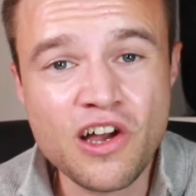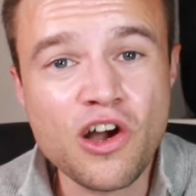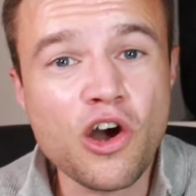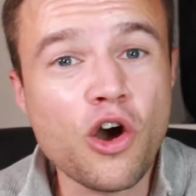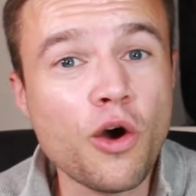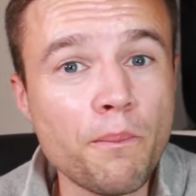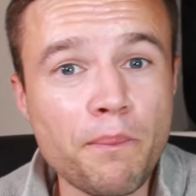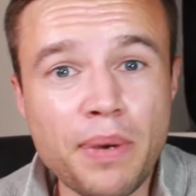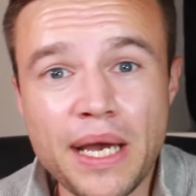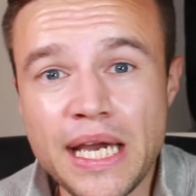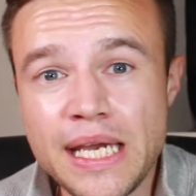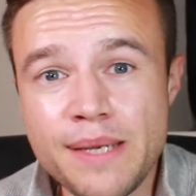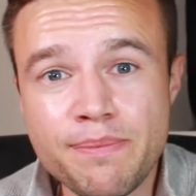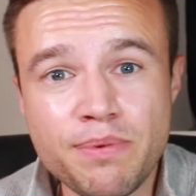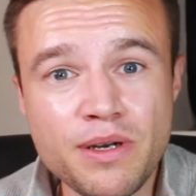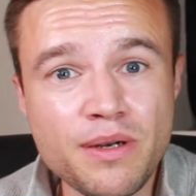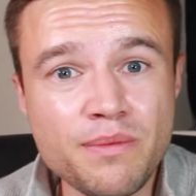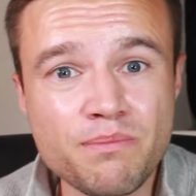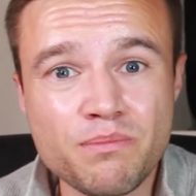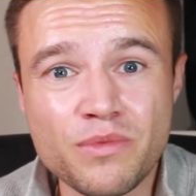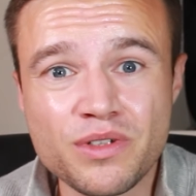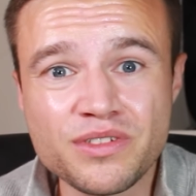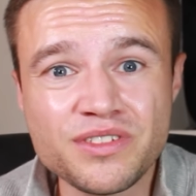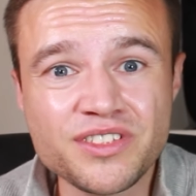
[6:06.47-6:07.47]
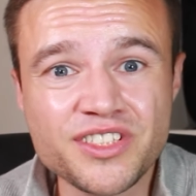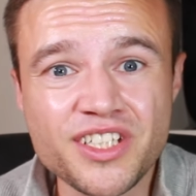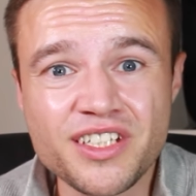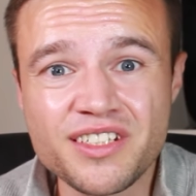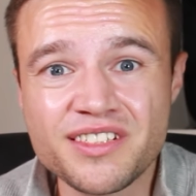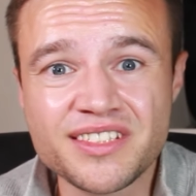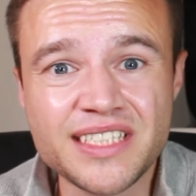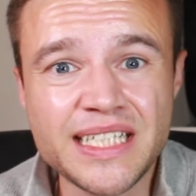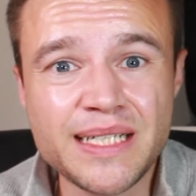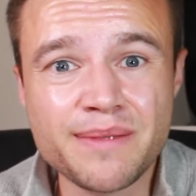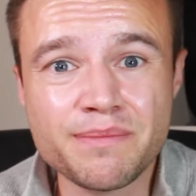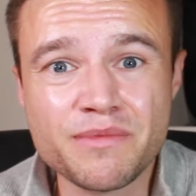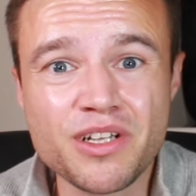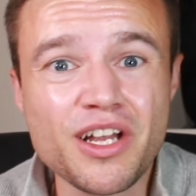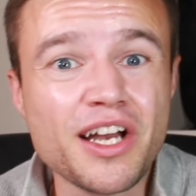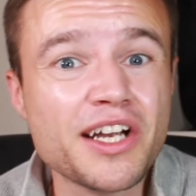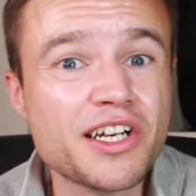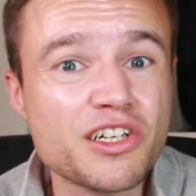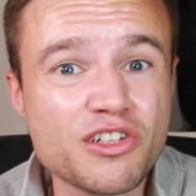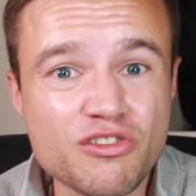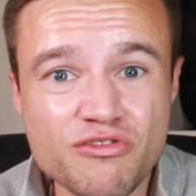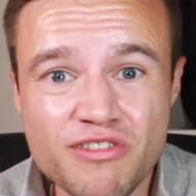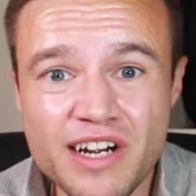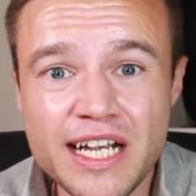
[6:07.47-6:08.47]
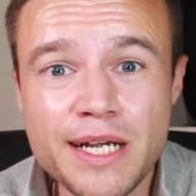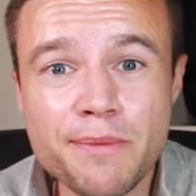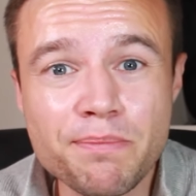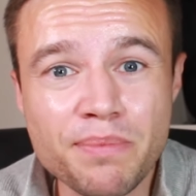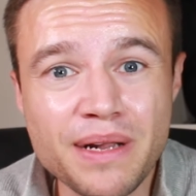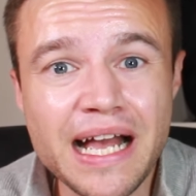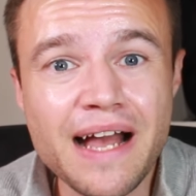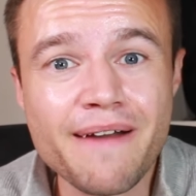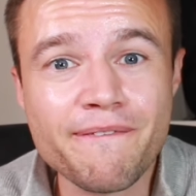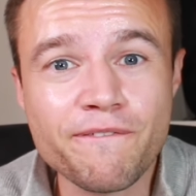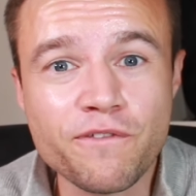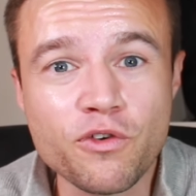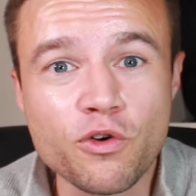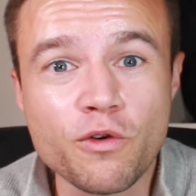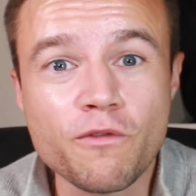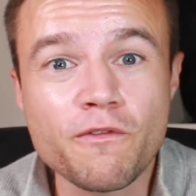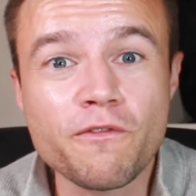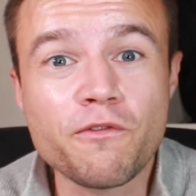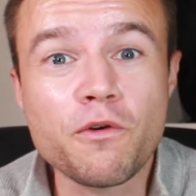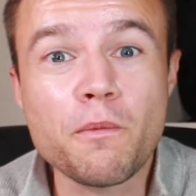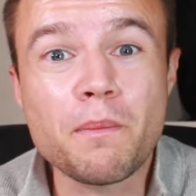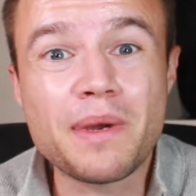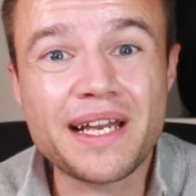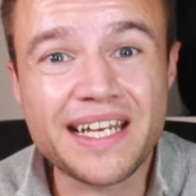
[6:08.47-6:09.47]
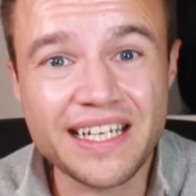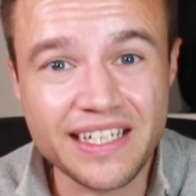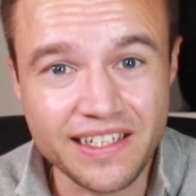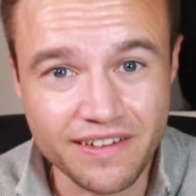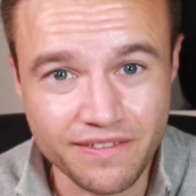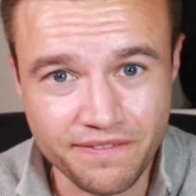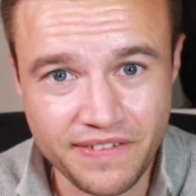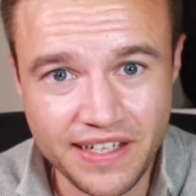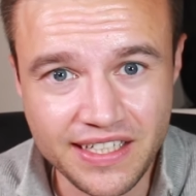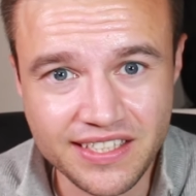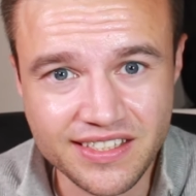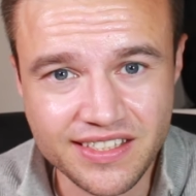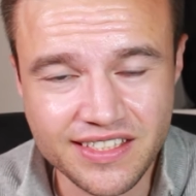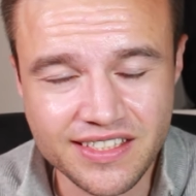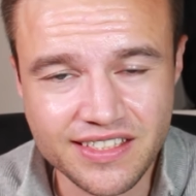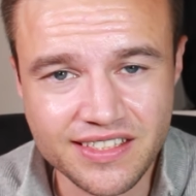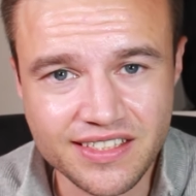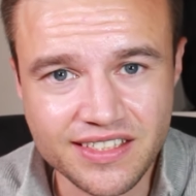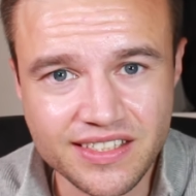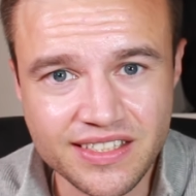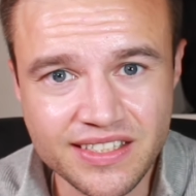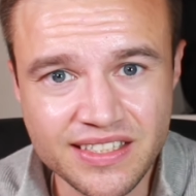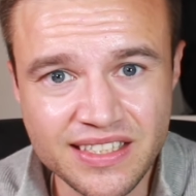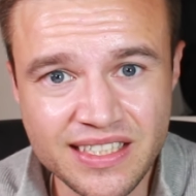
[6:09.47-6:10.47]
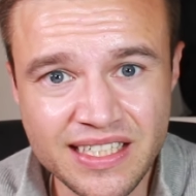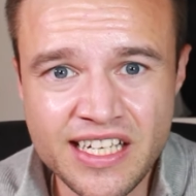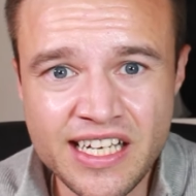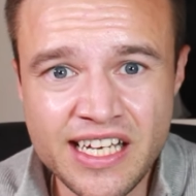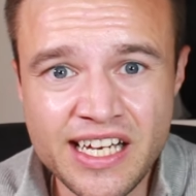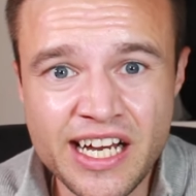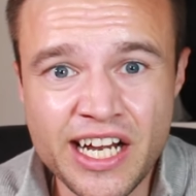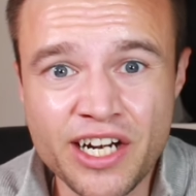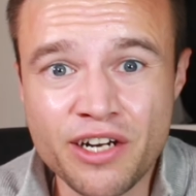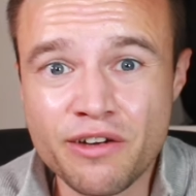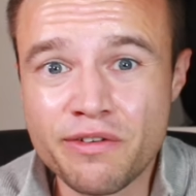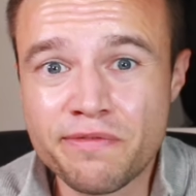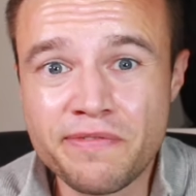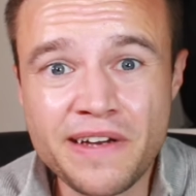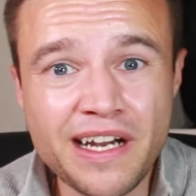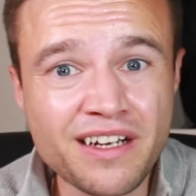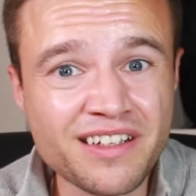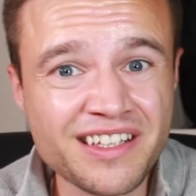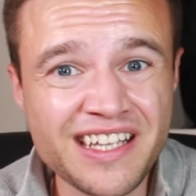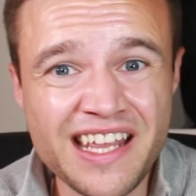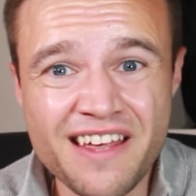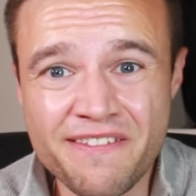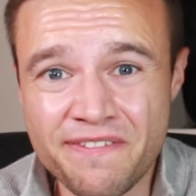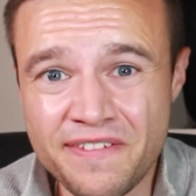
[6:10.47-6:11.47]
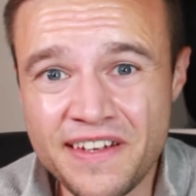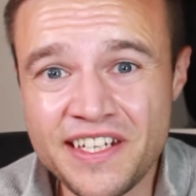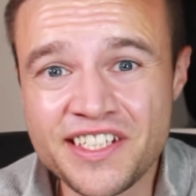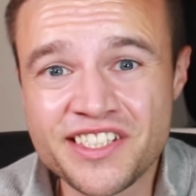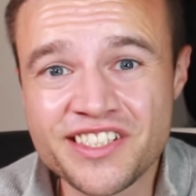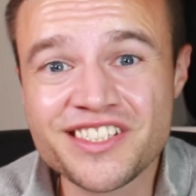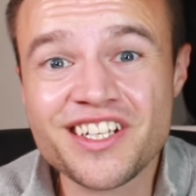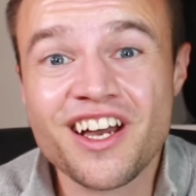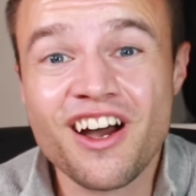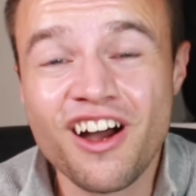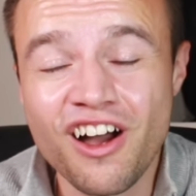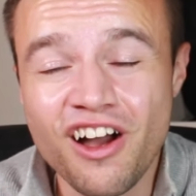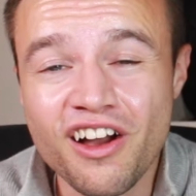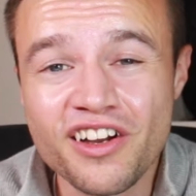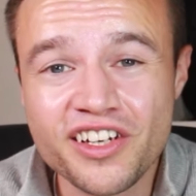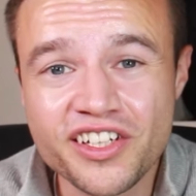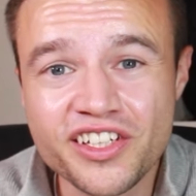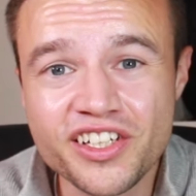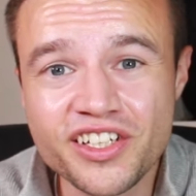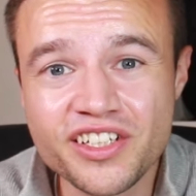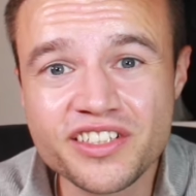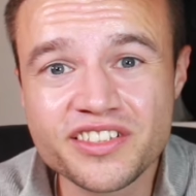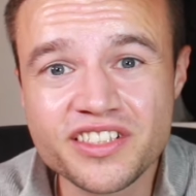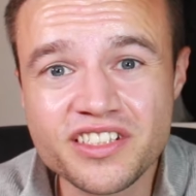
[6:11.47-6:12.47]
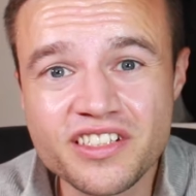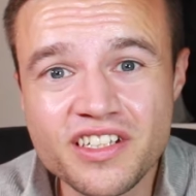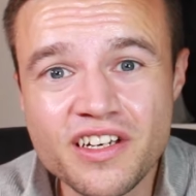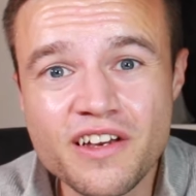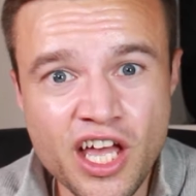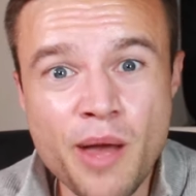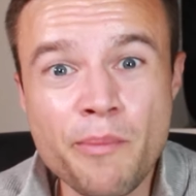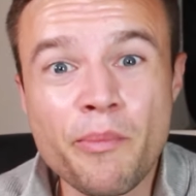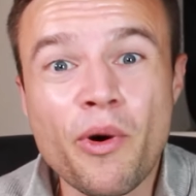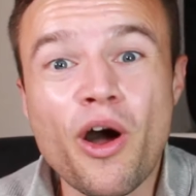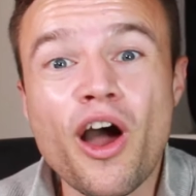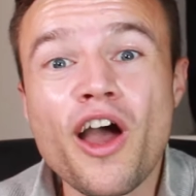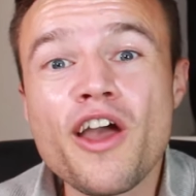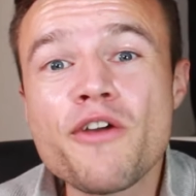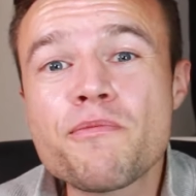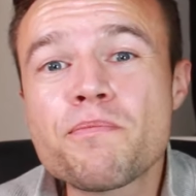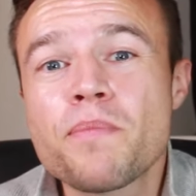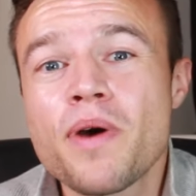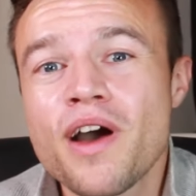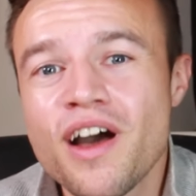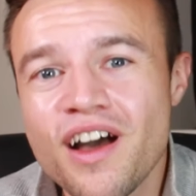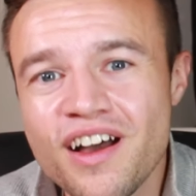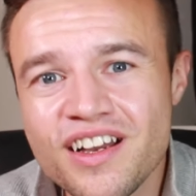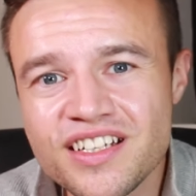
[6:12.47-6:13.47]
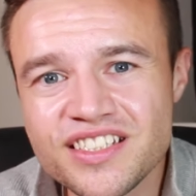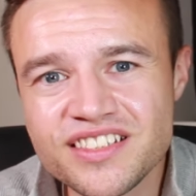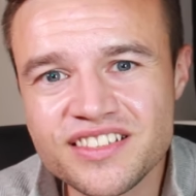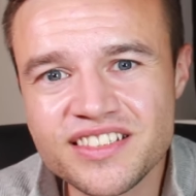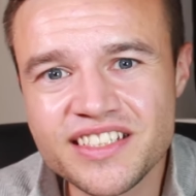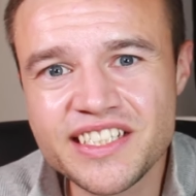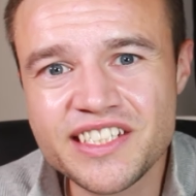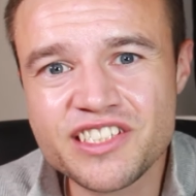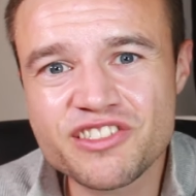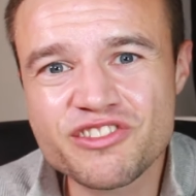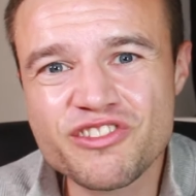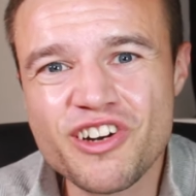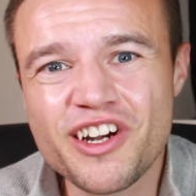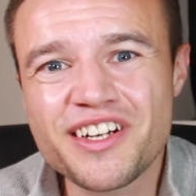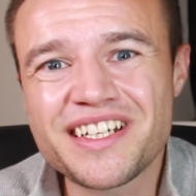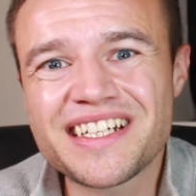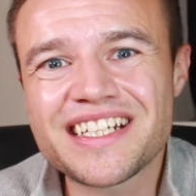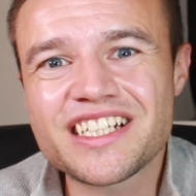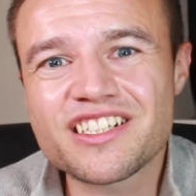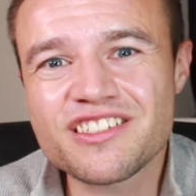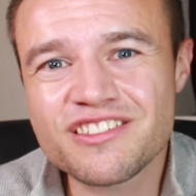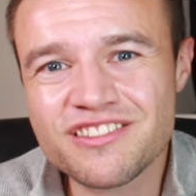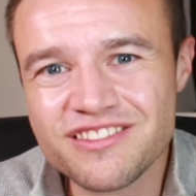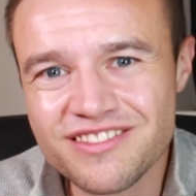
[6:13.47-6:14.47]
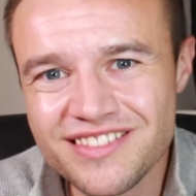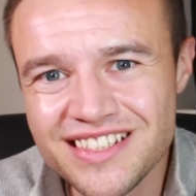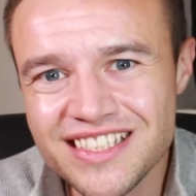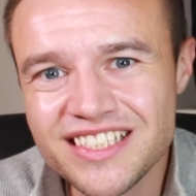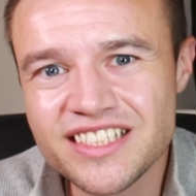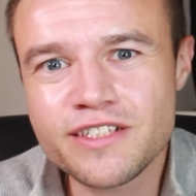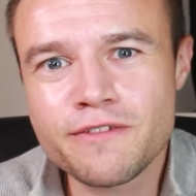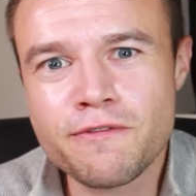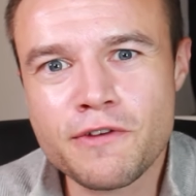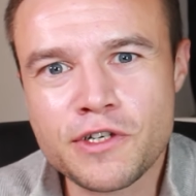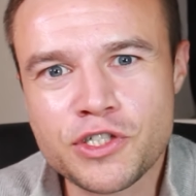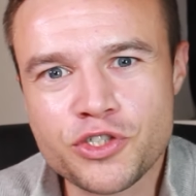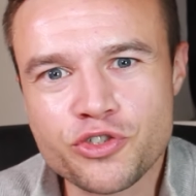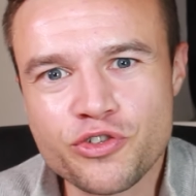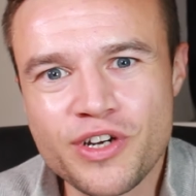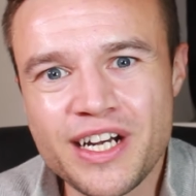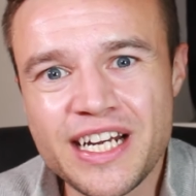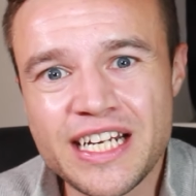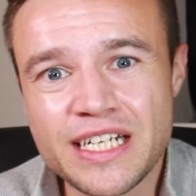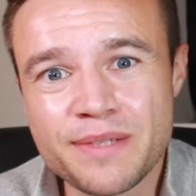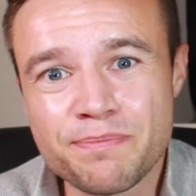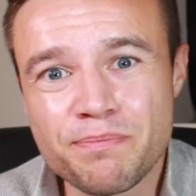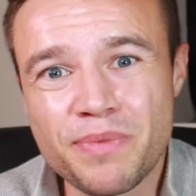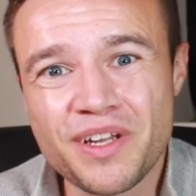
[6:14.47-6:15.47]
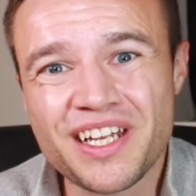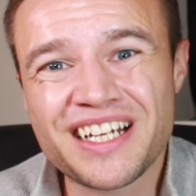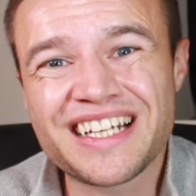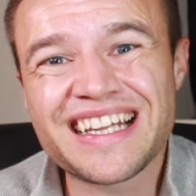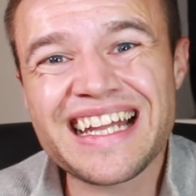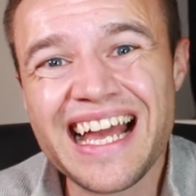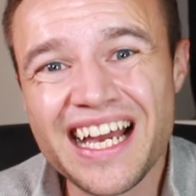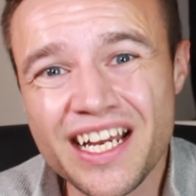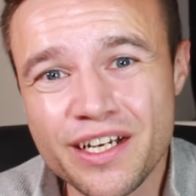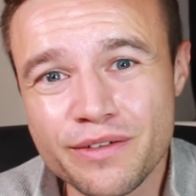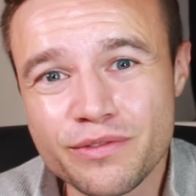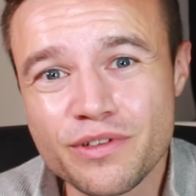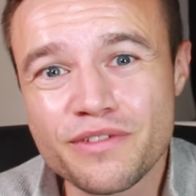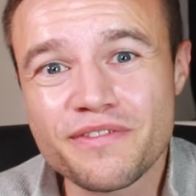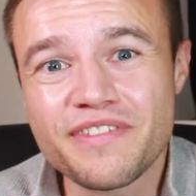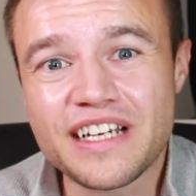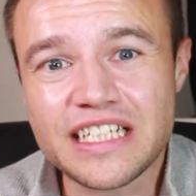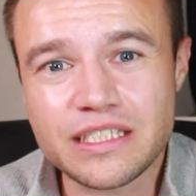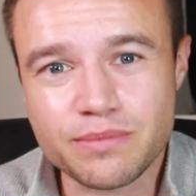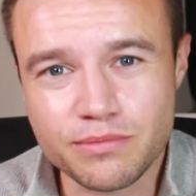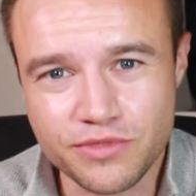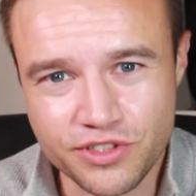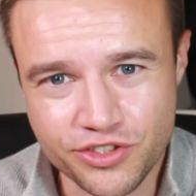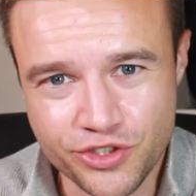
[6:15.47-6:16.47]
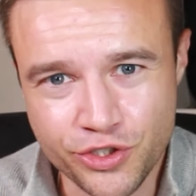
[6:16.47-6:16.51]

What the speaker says: On paper, Monzo seemed like a great platform for beginner investors, and I found that their features are good, but I've personally grown increasingly frustrated by the lack of investment